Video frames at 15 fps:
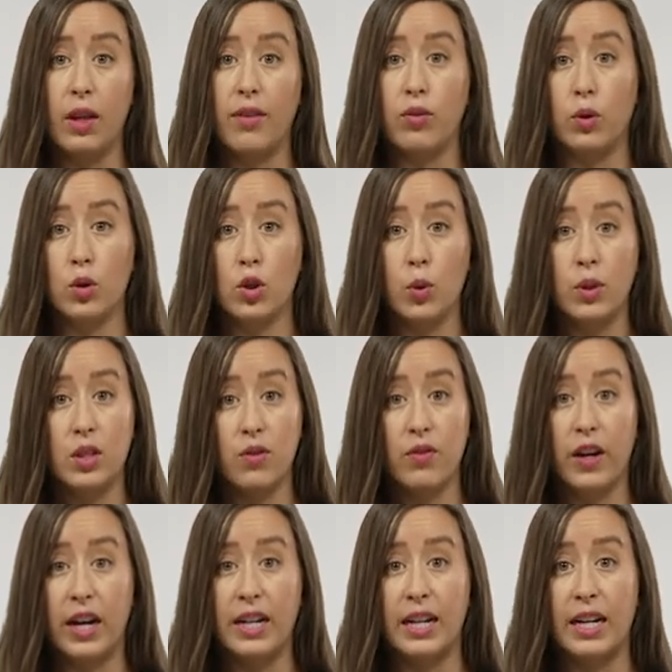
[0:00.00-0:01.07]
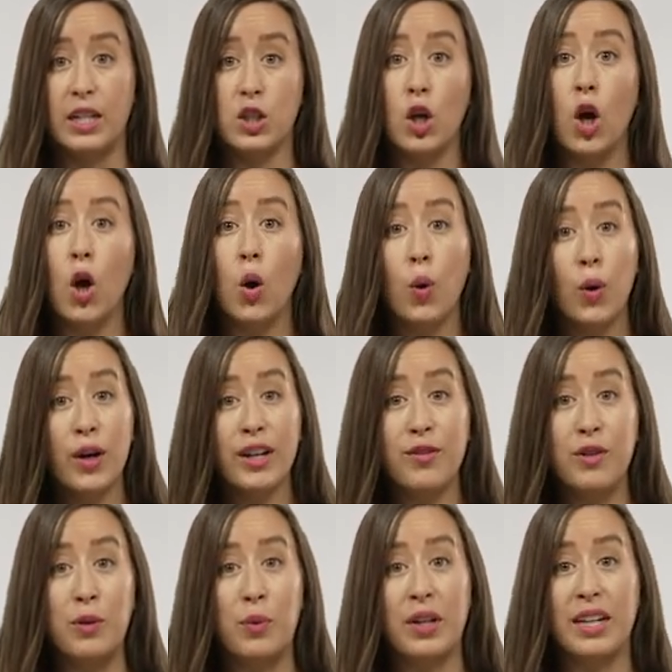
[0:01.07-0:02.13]
level, so it's very nice. Or
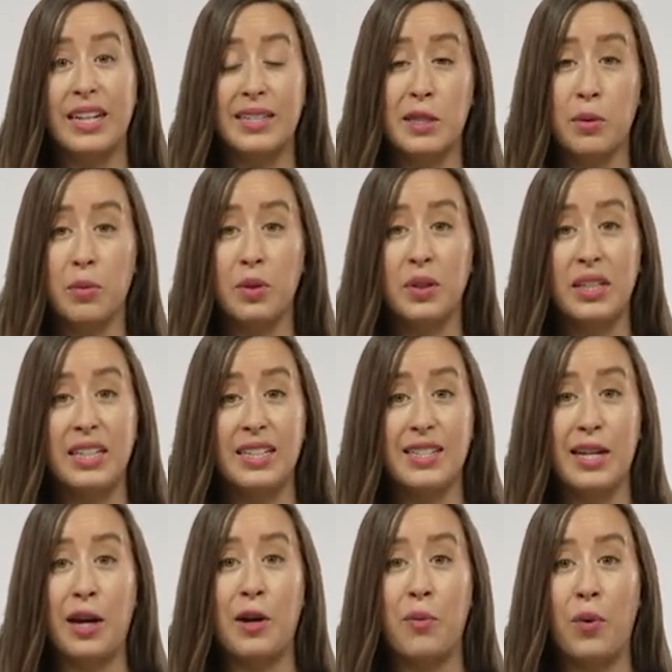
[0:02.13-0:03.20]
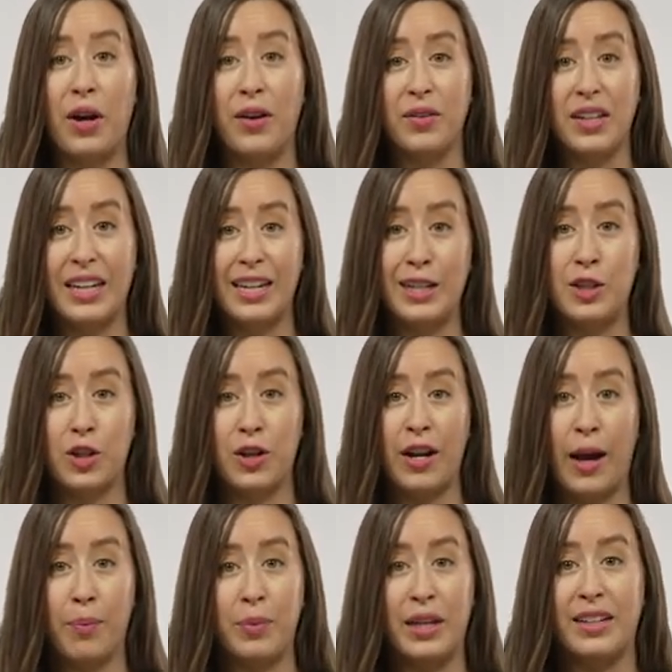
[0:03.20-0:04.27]
if you want to get some cleaning done while the kids are
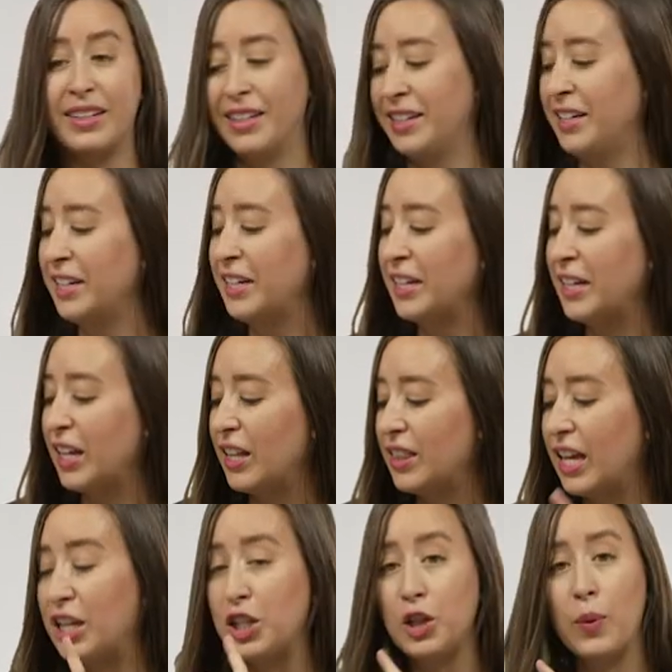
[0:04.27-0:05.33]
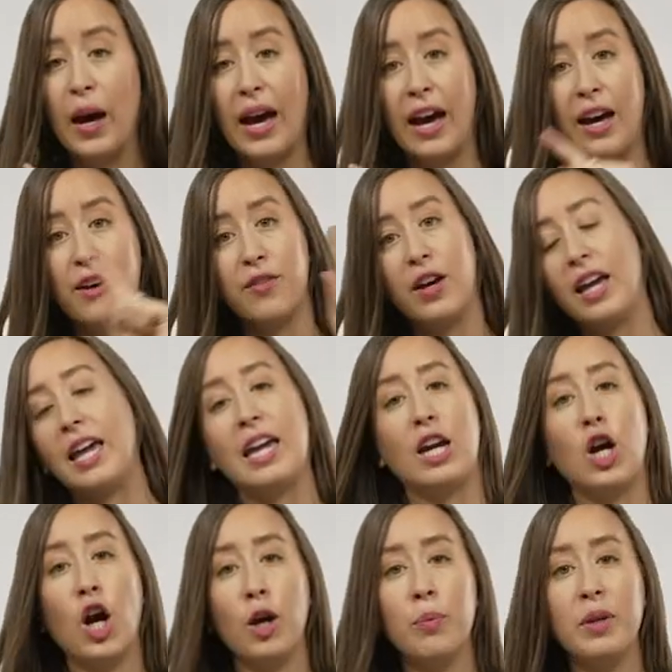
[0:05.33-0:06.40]
napping. Then you have a
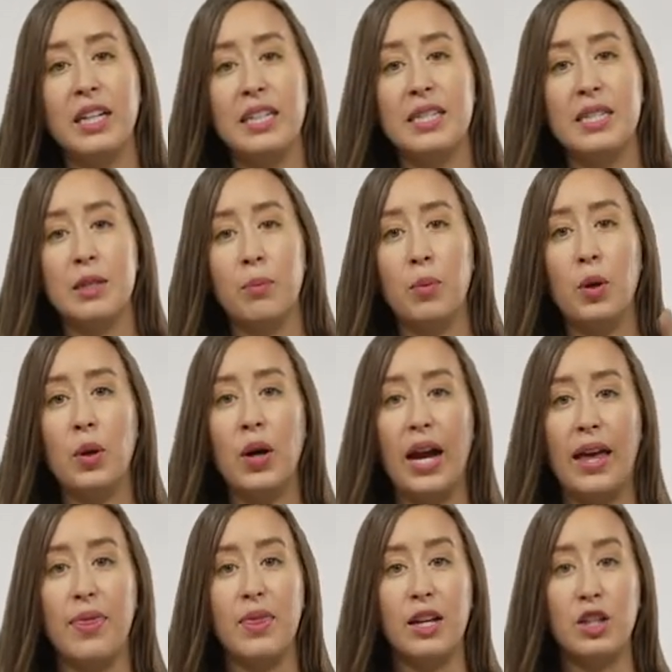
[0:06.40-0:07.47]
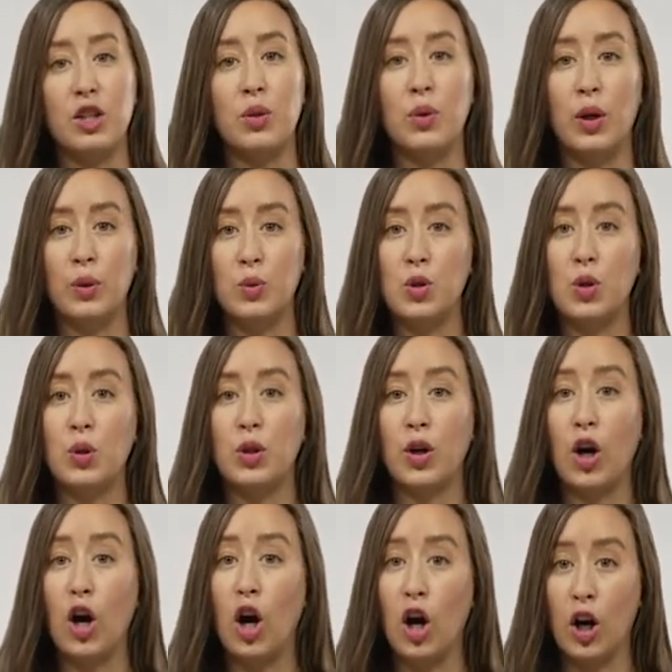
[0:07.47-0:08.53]
carpeting symbol, and then you go to
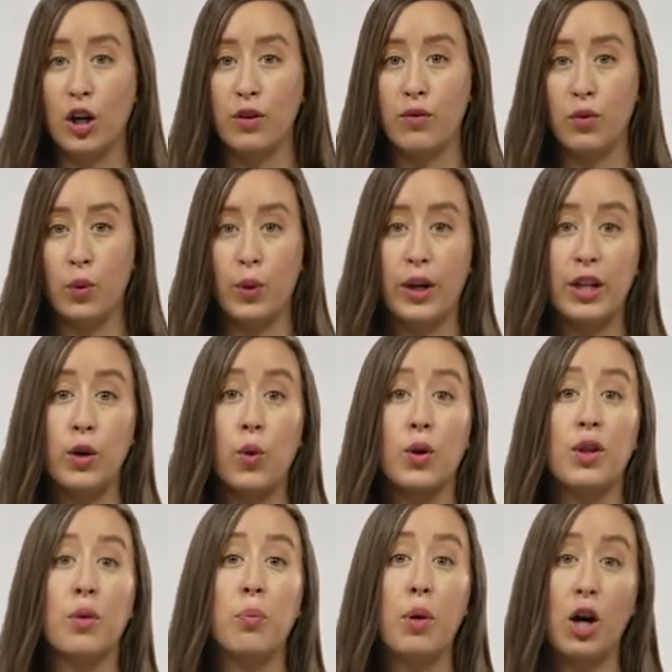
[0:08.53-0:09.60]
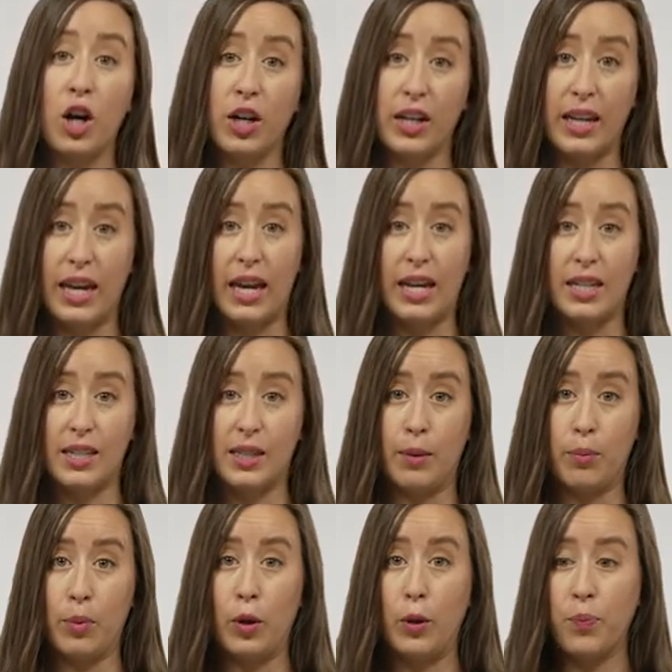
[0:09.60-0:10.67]
your hard flooring or the parquet
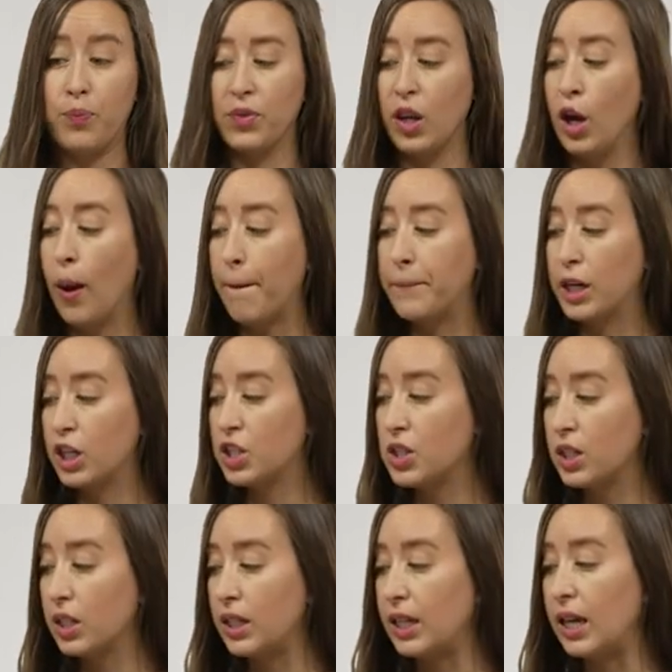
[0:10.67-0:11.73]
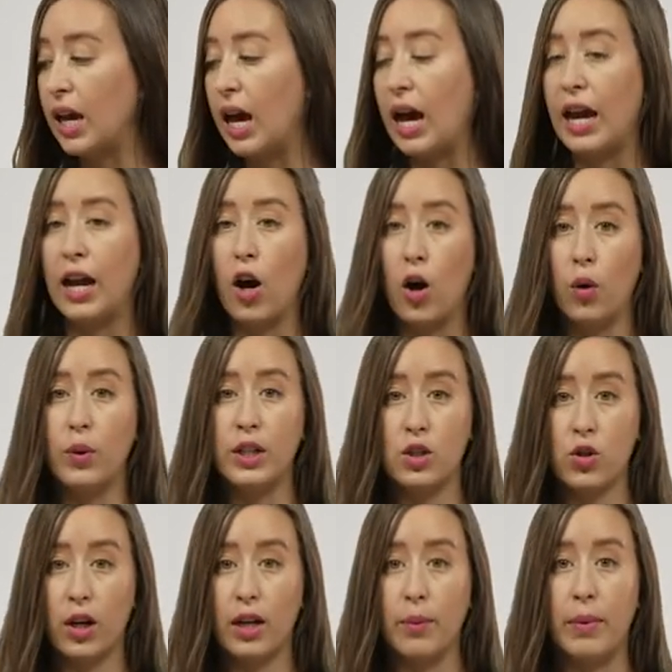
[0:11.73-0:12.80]
symbol. Personally, I always
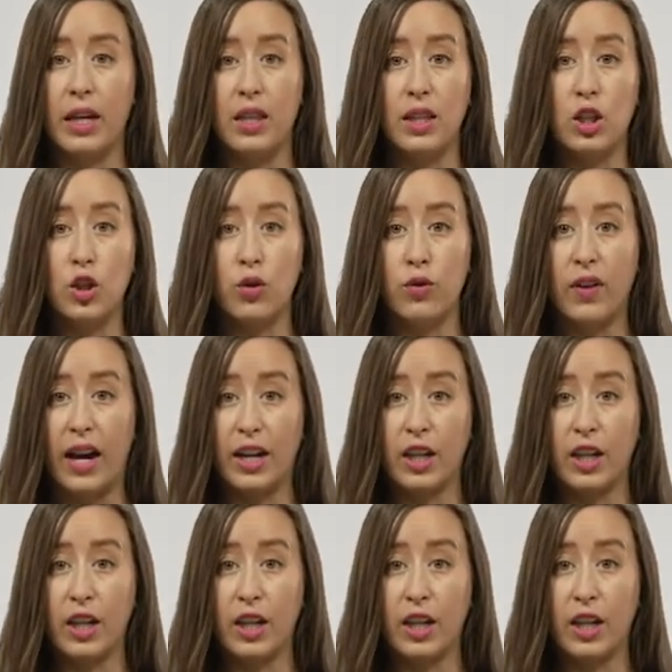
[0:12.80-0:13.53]
recommend that you